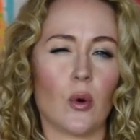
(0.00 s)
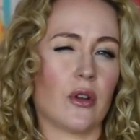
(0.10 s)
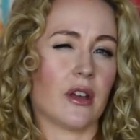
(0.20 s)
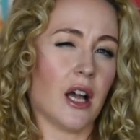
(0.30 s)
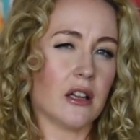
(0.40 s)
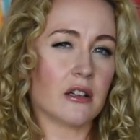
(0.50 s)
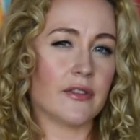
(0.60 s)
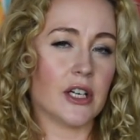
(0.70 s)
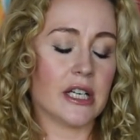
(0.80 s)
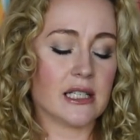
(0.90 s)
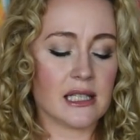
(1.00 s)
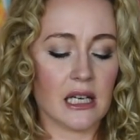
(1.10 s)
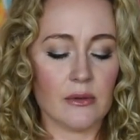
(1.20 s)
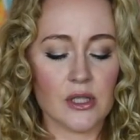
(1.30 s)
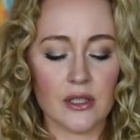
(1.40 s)
or the color variance that
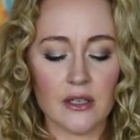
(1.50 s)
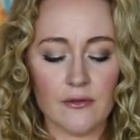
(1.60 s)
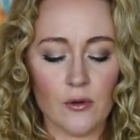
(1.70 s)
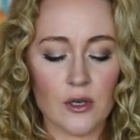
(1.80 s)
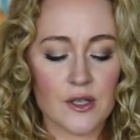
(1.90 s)
I was looking for.